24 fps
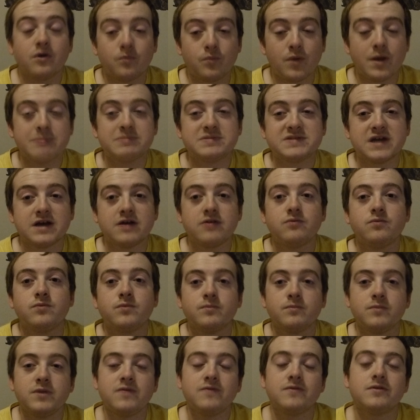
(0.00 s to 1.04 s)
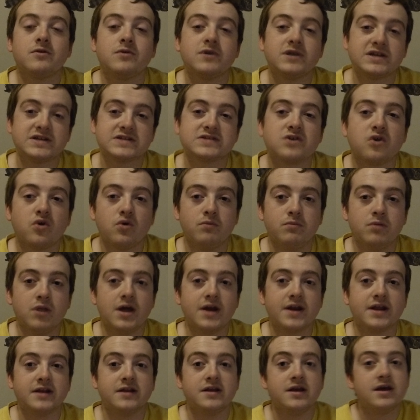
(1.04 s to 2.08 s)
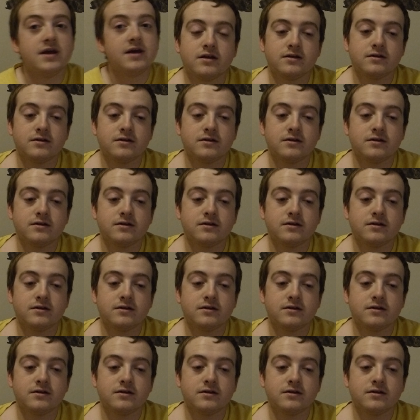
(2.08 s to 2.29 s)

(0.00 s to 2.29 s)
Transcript: a reptile, even though it is cold-blooded,